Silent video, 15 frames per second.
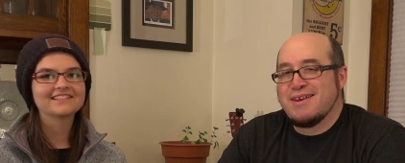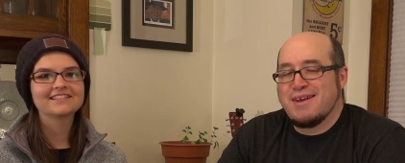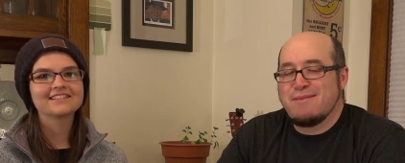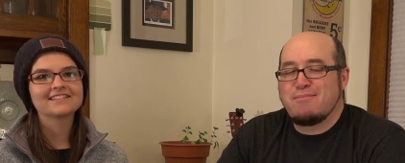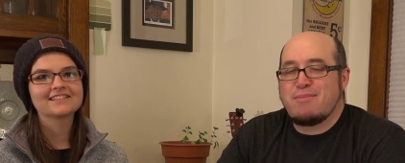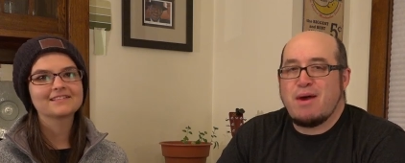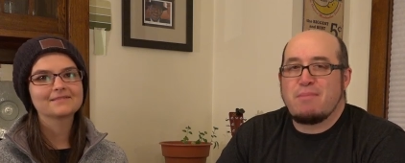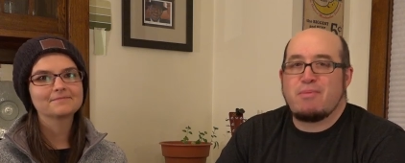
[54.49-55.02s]

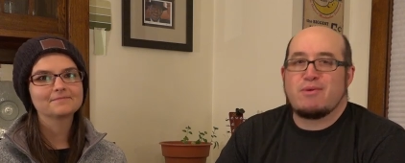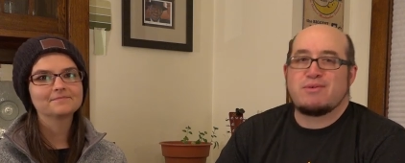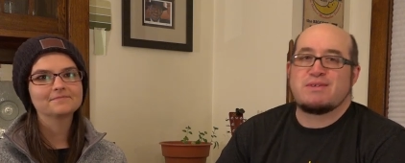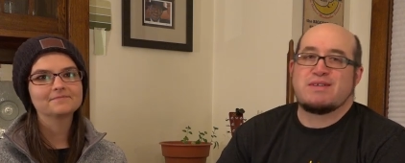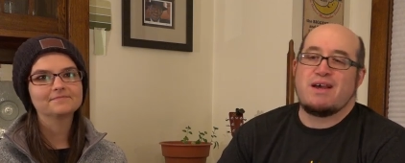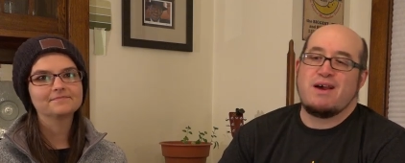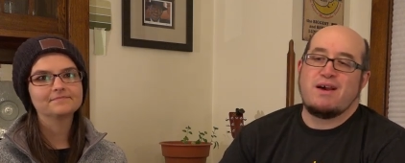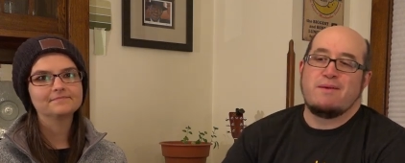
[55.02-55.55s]
Speaker 1: and
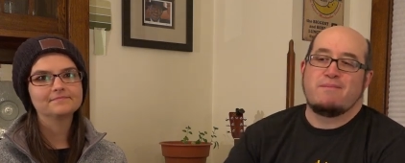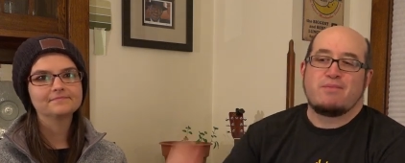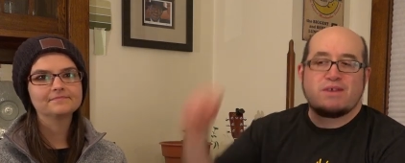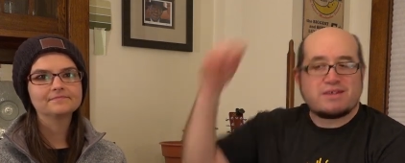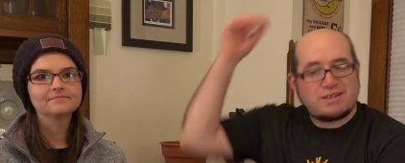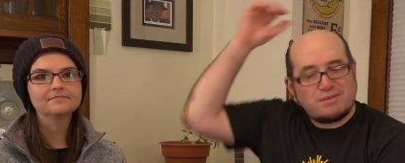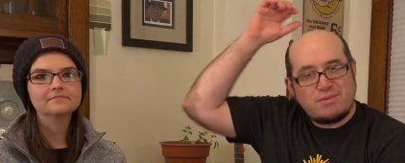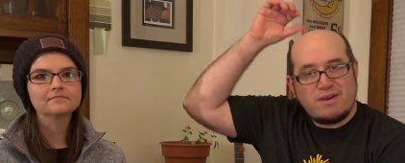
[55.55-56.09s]
peppers. Um,
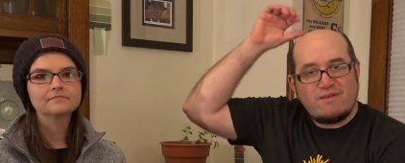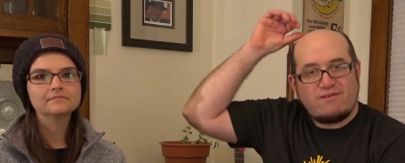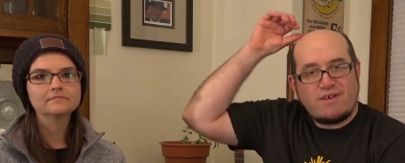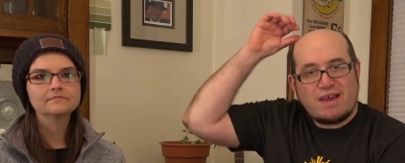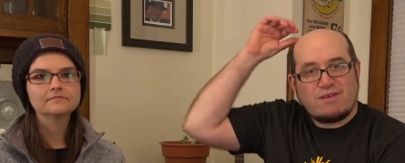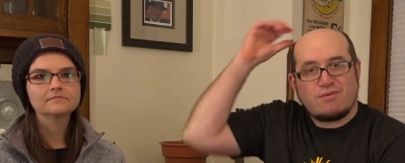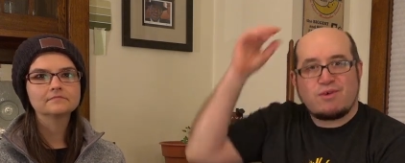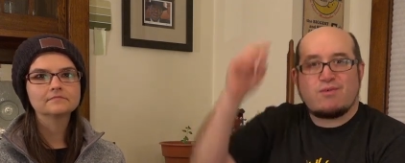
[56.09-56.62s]
this has been a
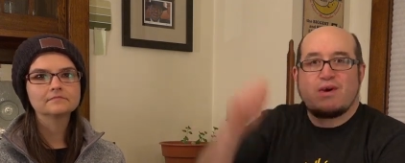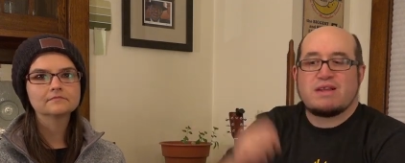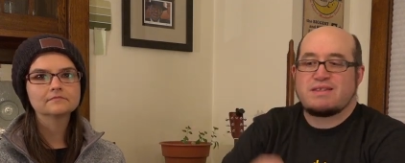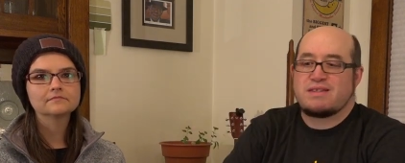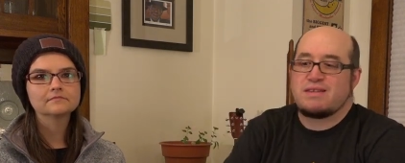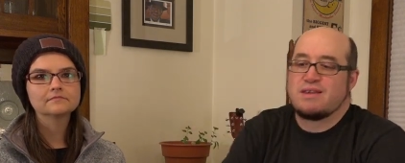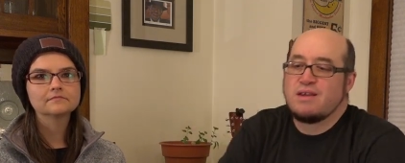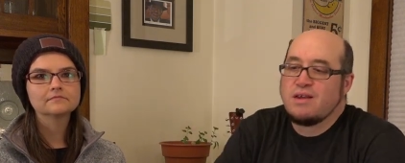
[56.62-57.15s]
fan
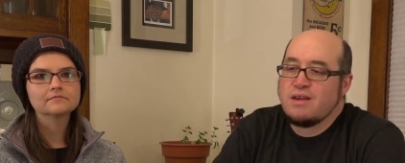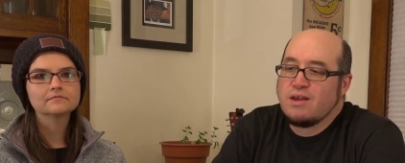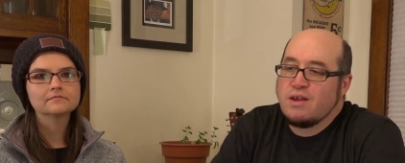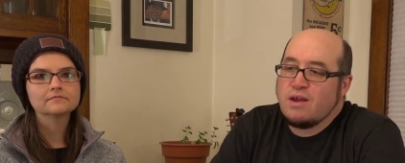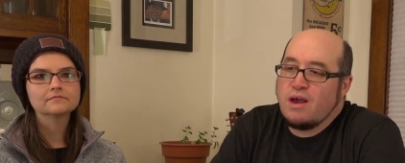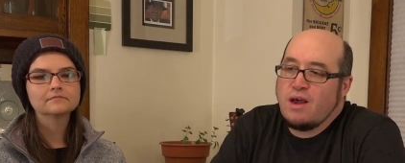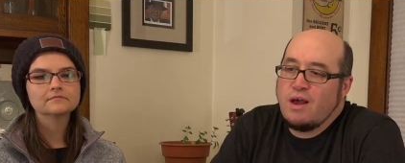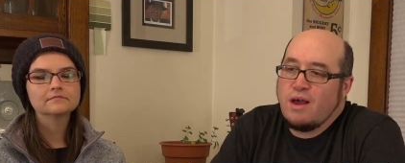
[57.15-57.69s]
request
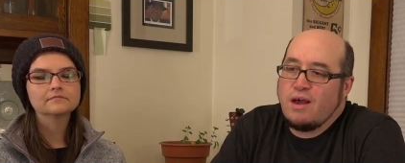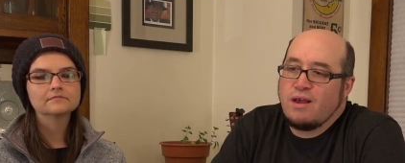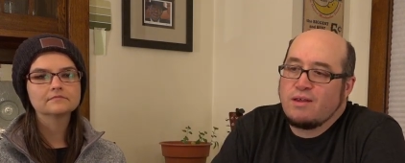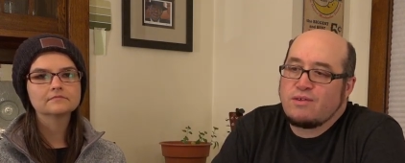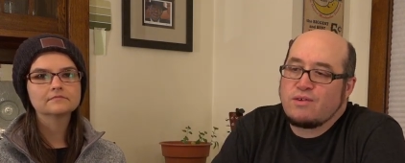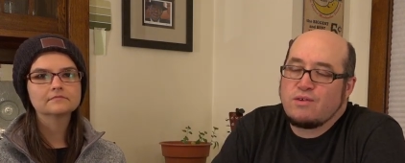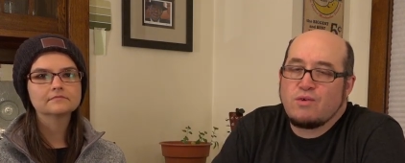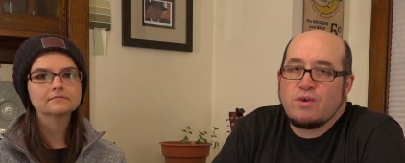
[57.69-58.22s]

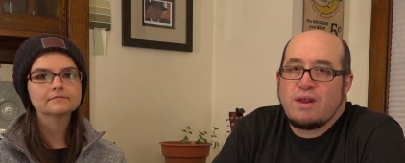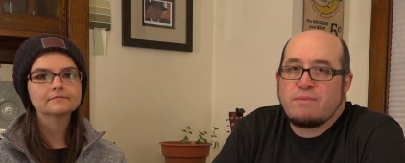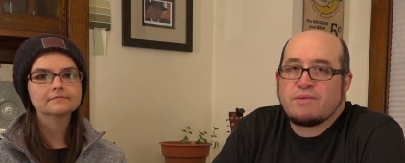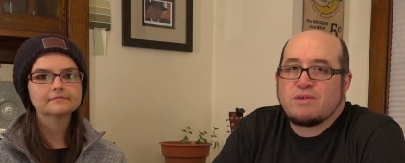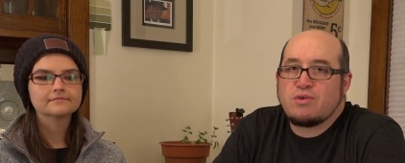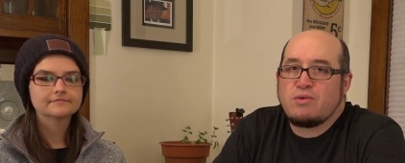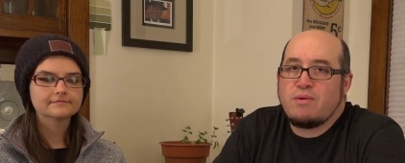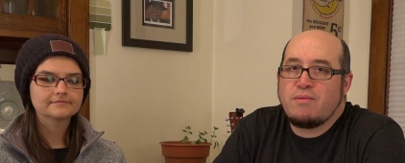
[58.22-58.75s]
uh, to do an
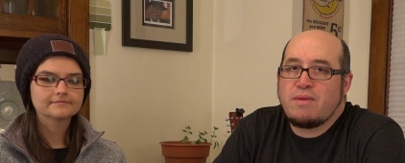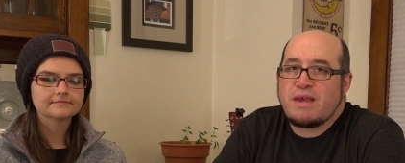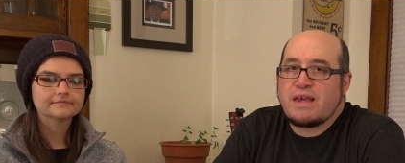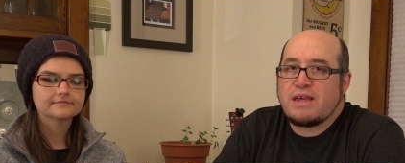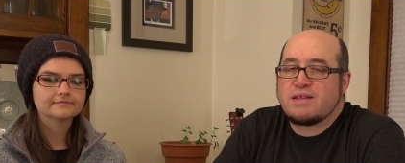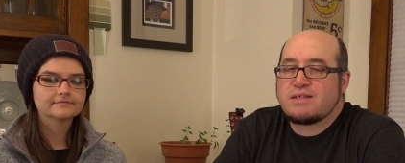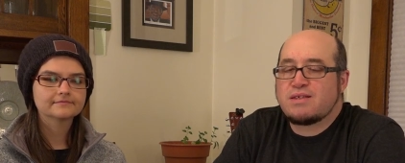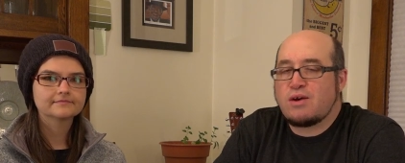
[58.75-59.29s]
episode about
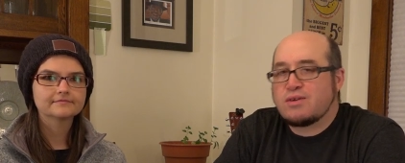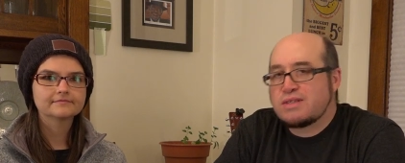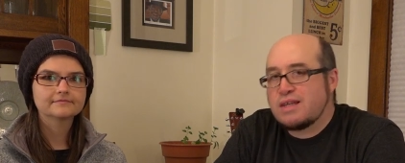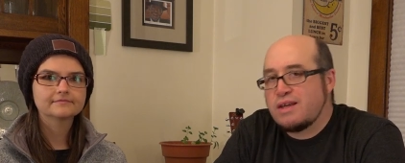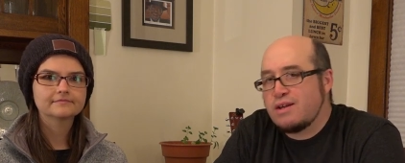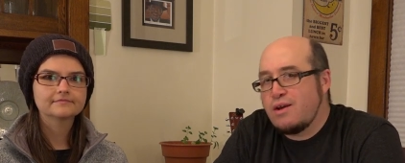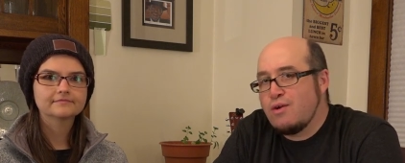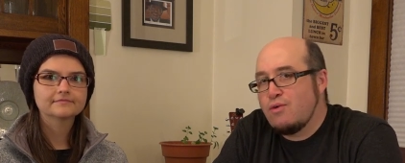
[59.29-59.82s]
making
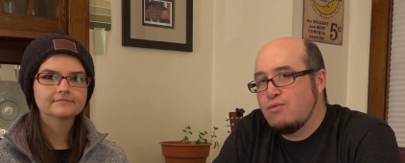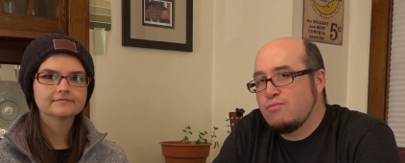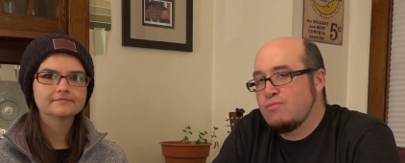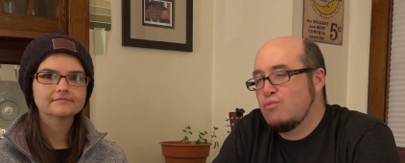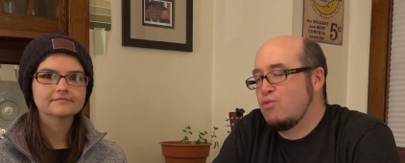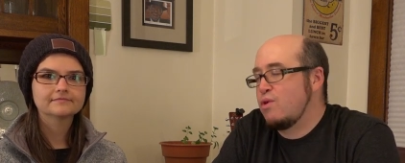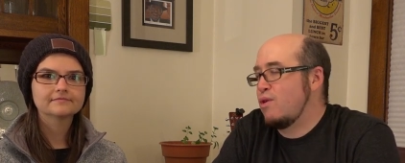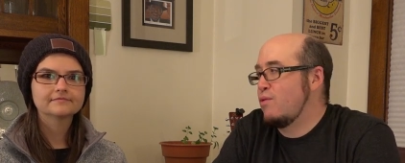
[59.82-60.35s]
salsa at
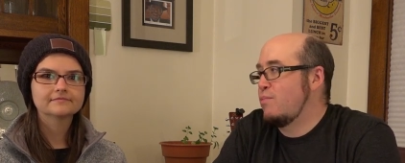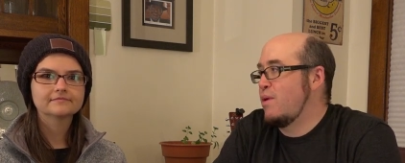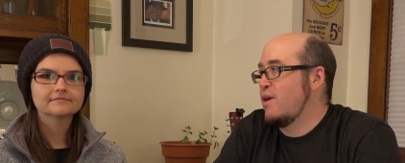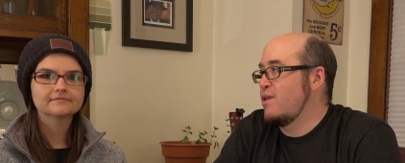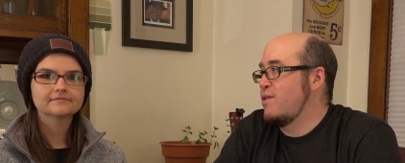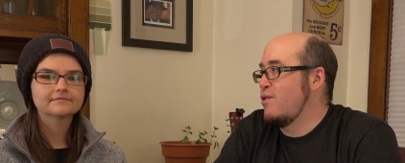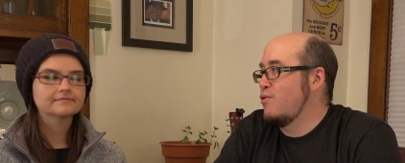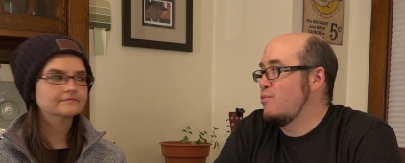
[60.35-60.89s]
home. We are by
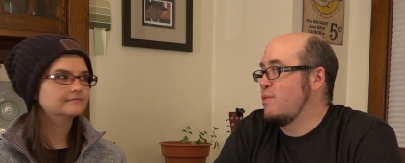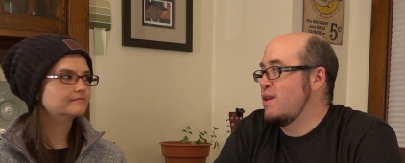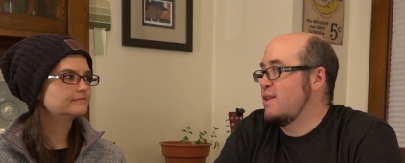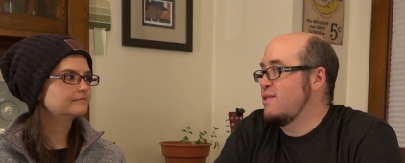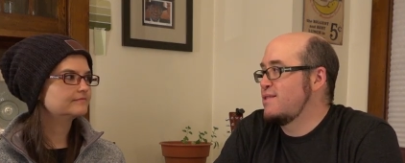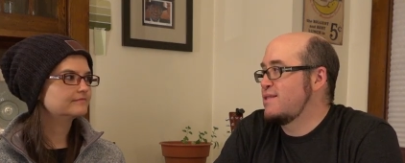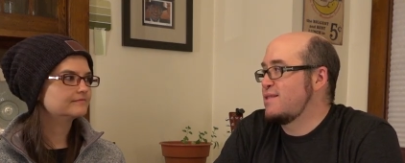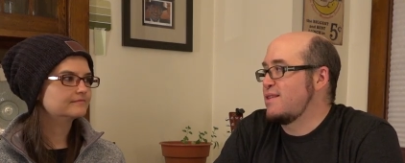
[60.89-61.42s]
no
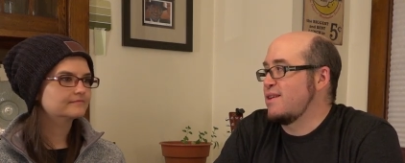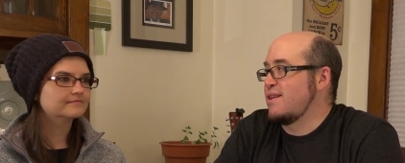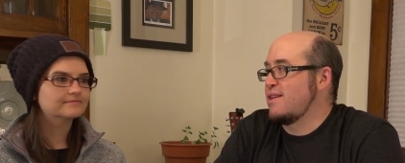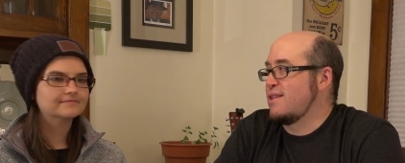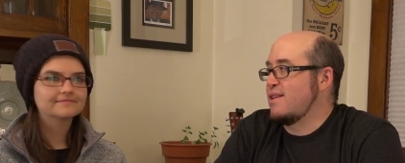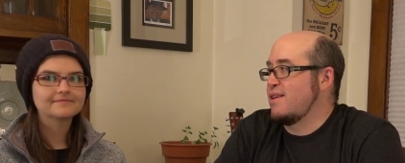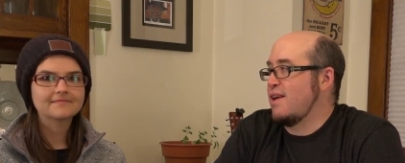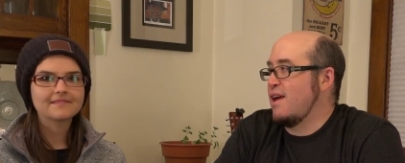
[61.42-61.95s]
means
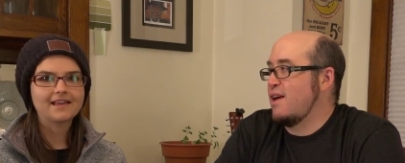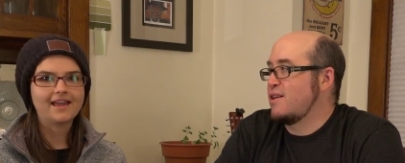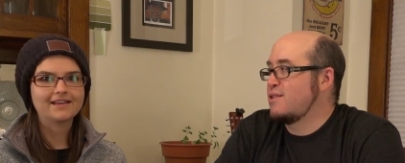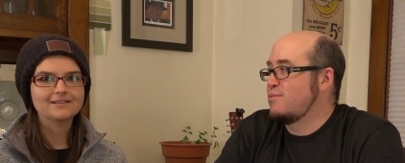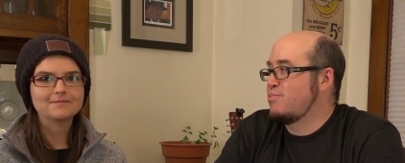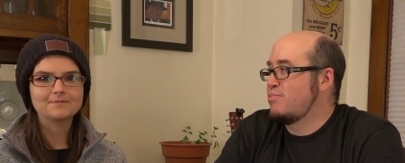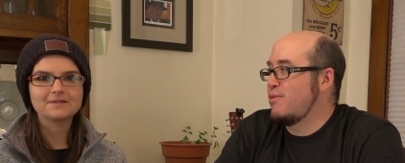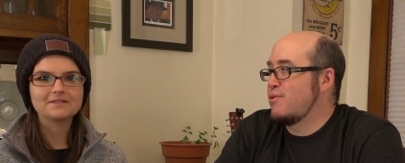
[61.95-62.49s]
like the experts,
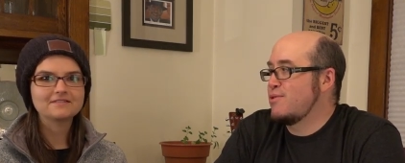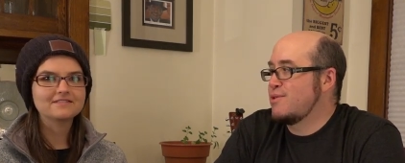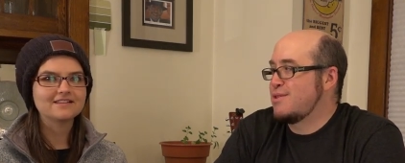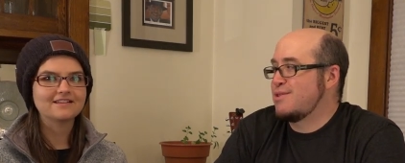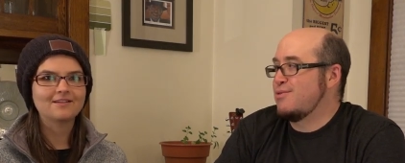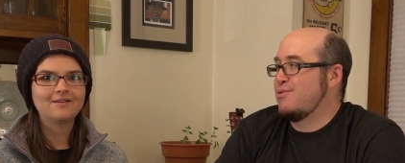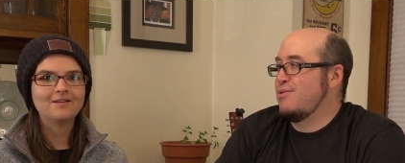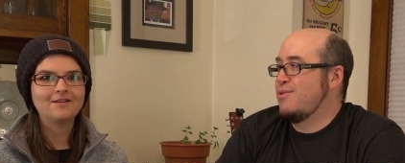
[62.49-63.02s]
experts
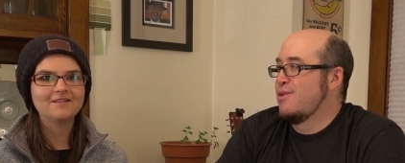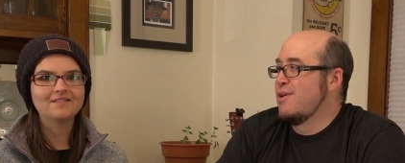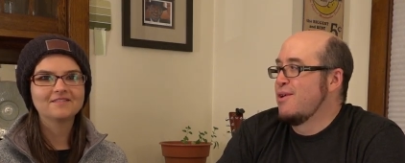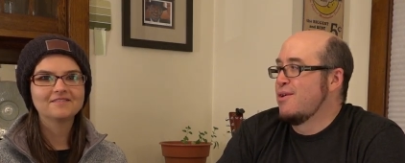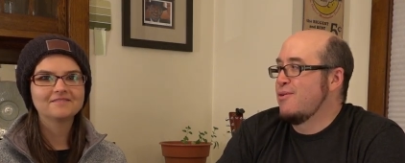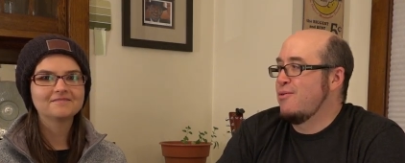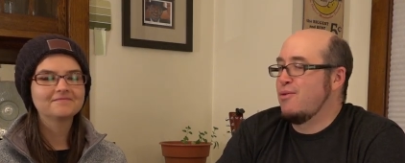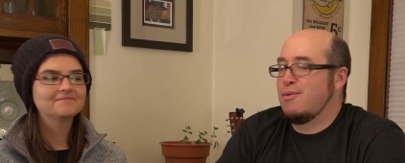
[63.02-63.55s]
at all
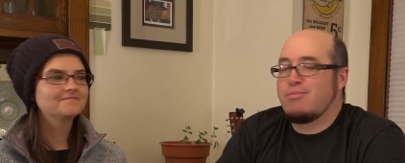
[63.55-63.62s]
or